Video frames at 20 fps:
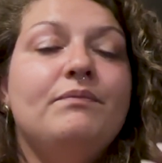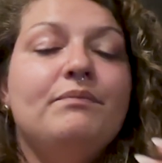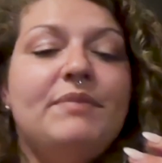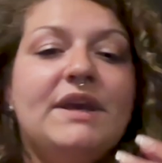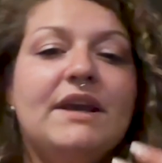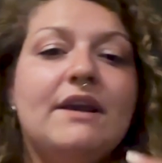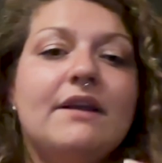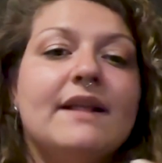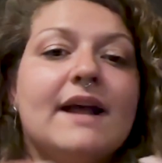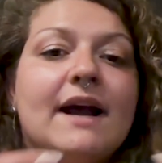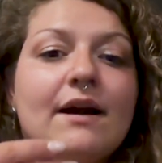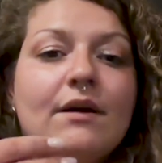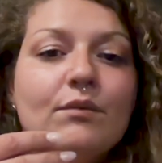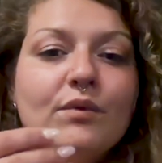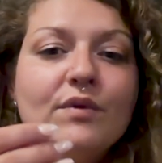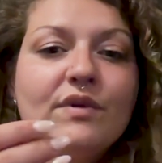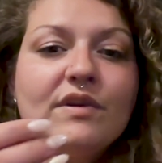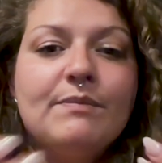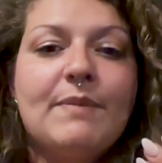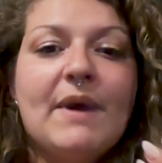being that
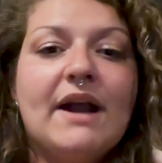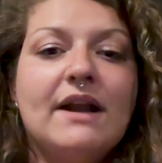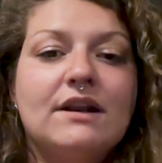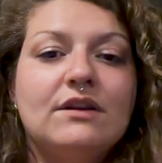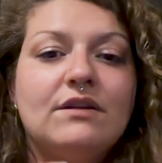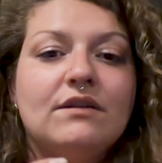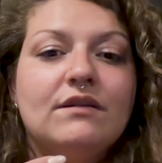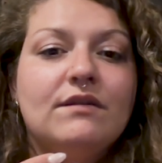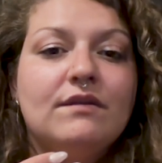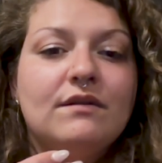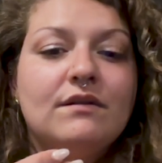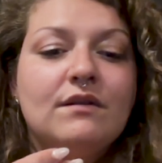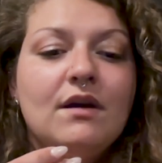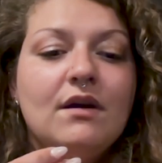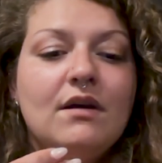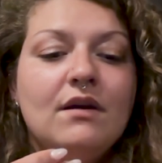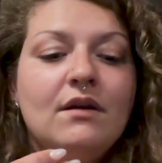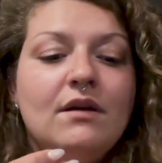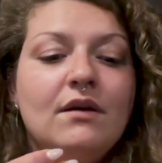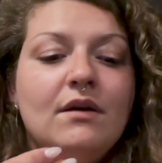respect is
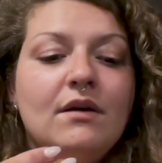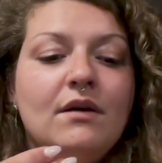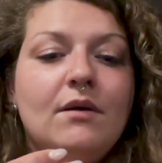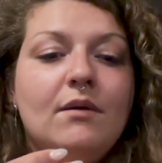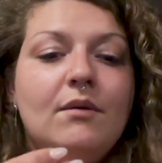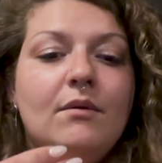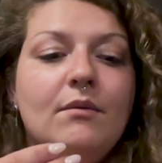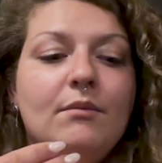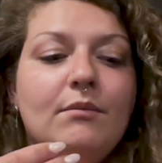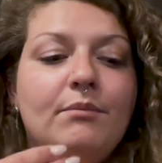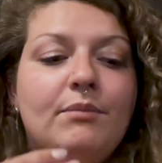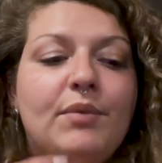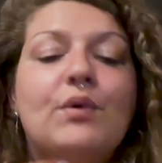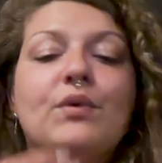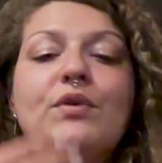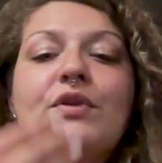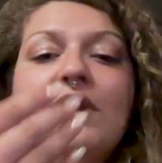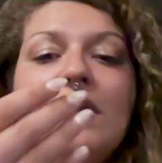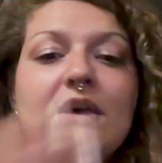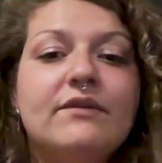
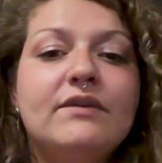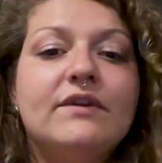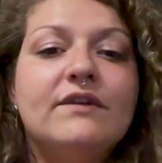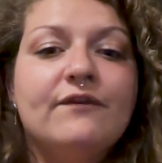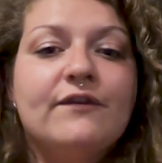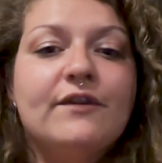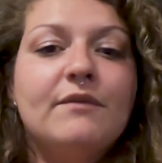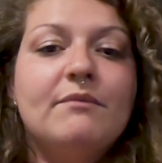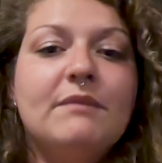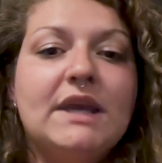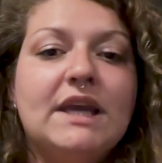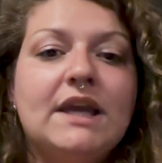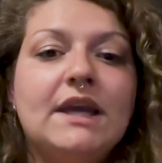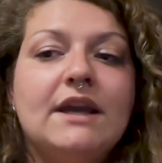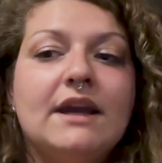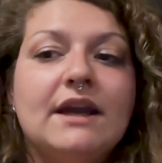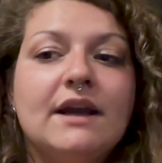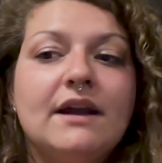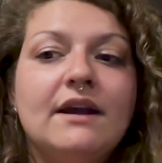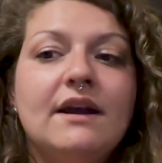both given from
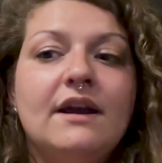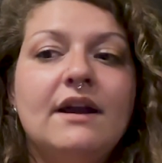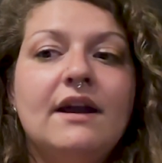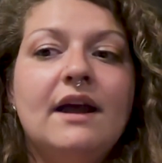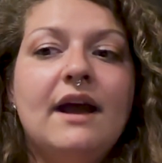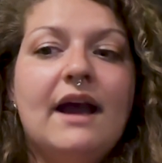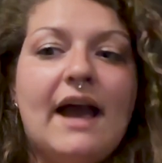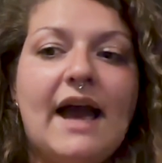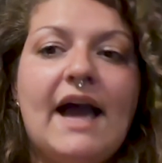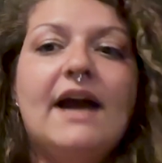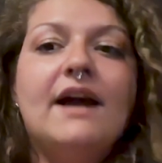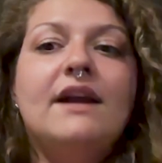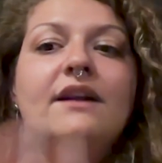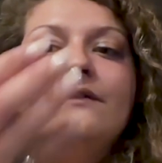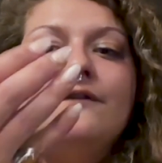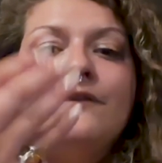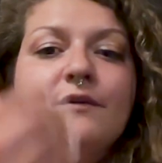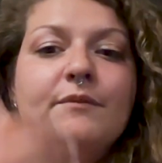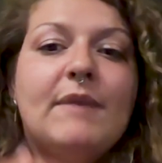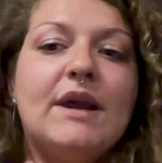me
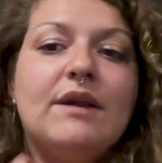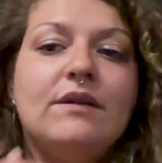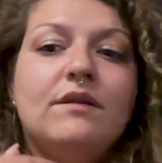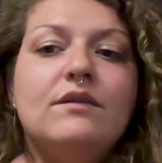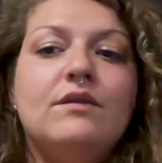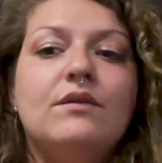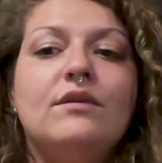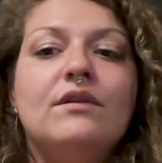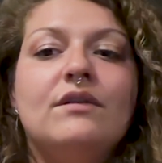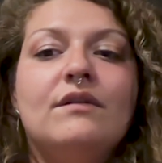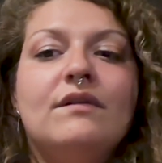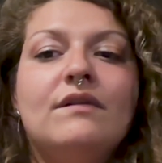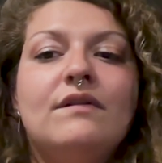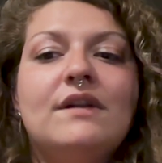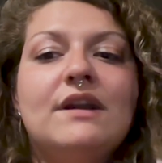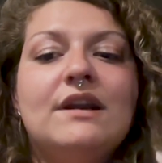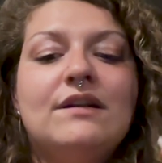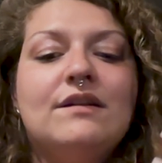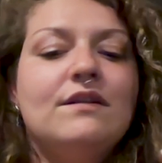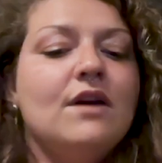and from my
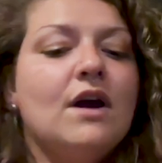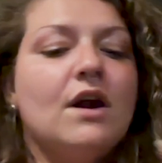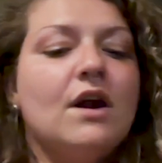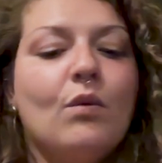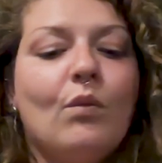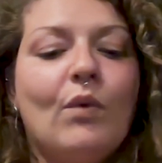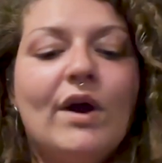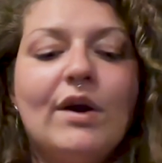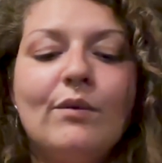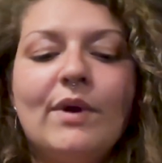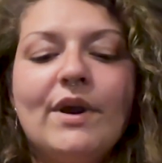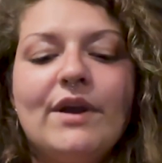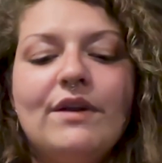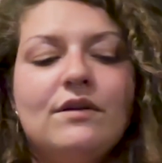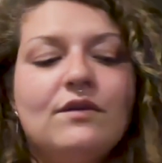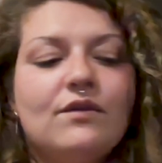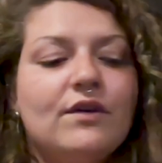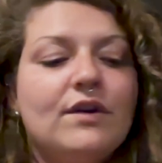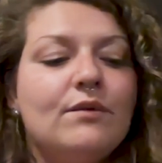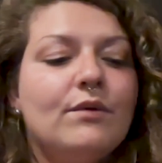students. It's not a one-way
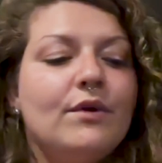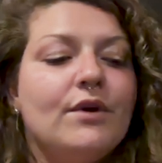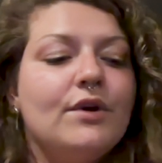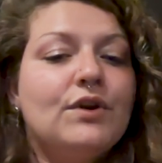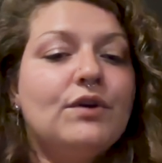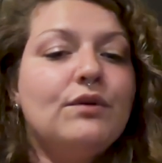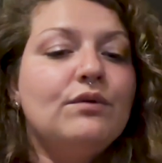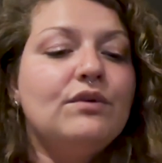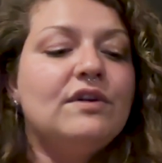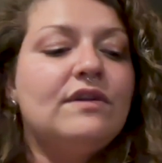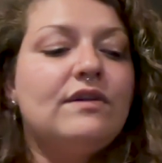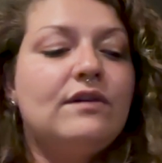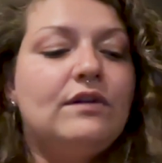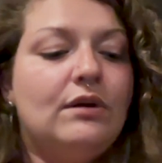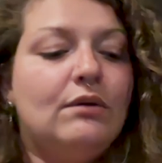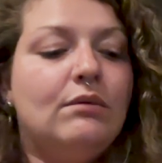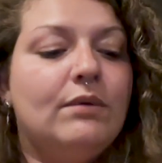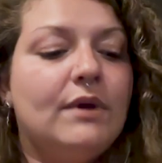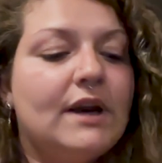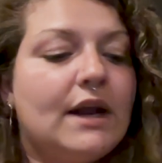street where you just
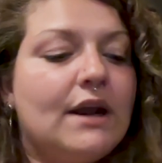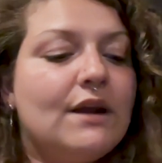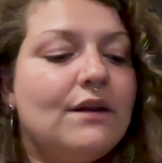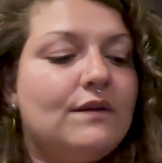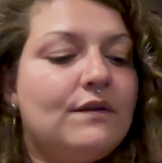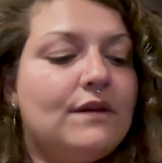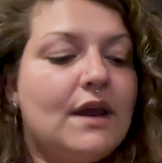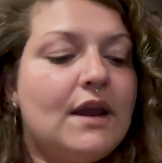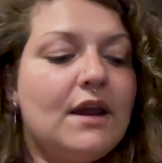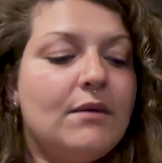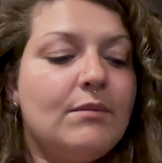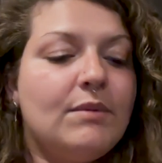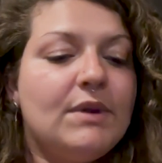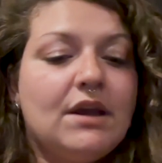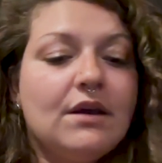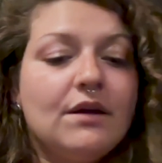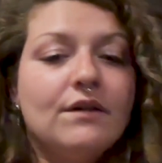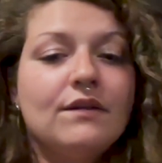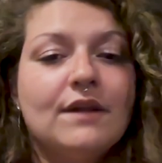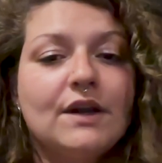do what I say
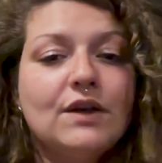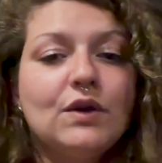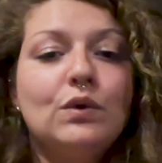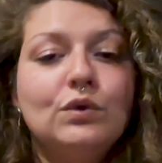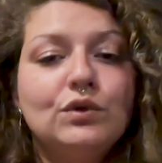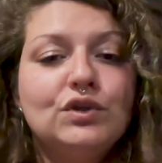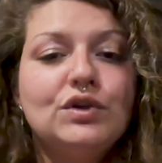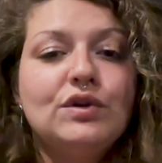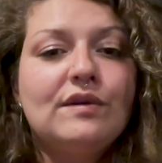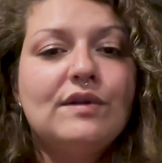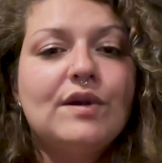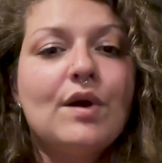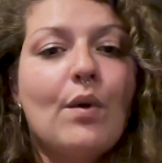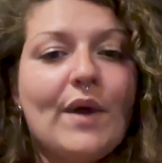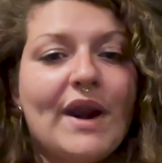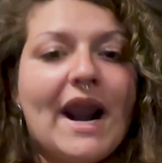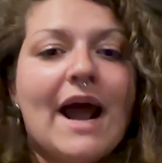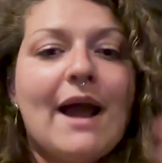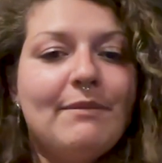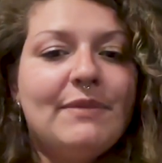because I told you so
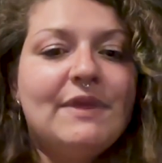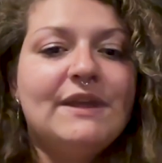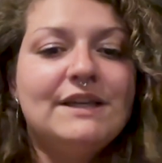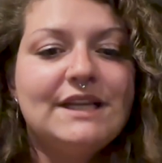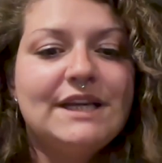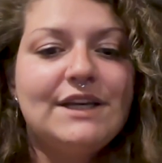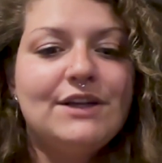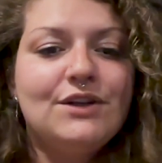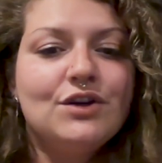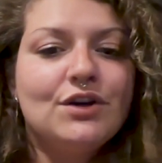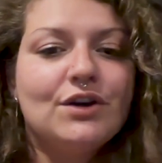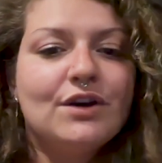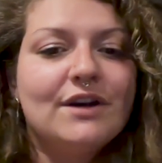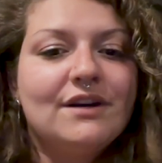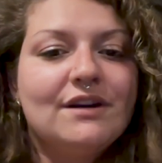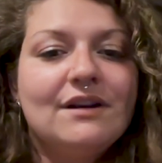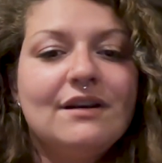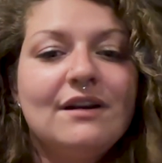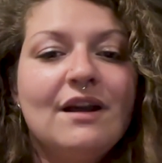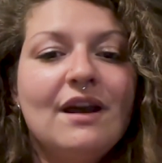and I'm the teacher.
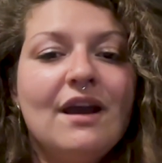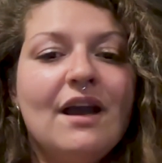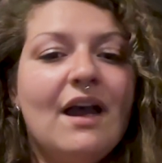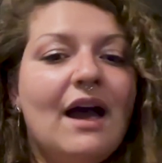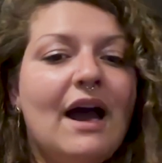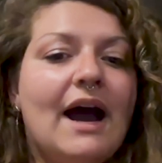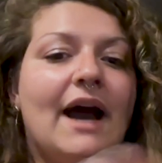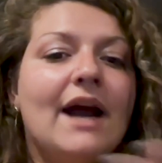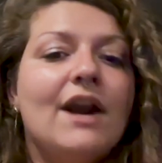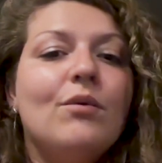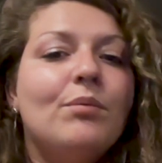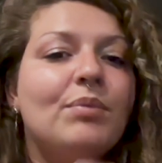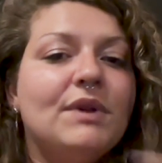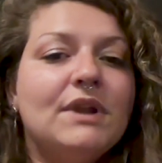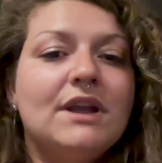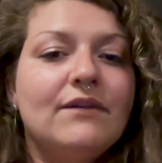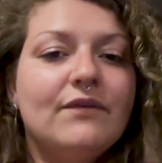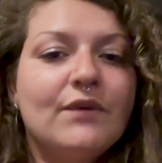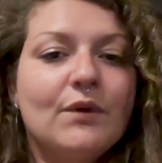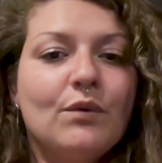I don't
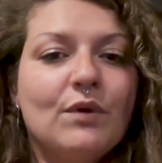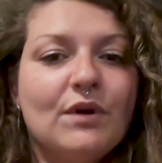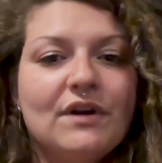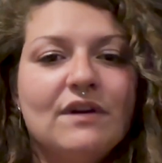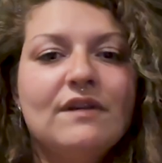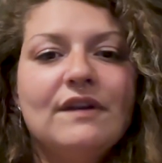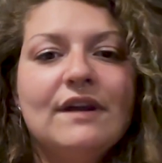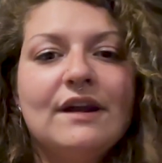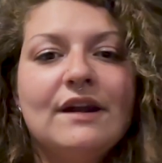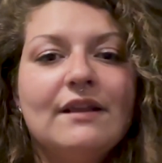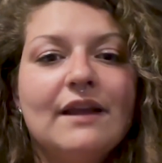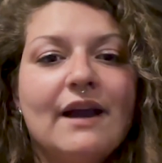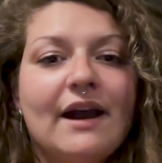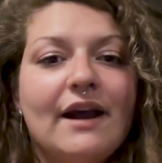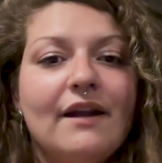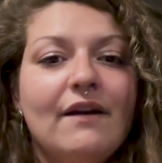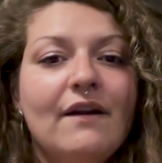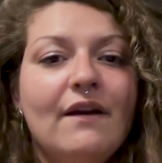believe it works like that.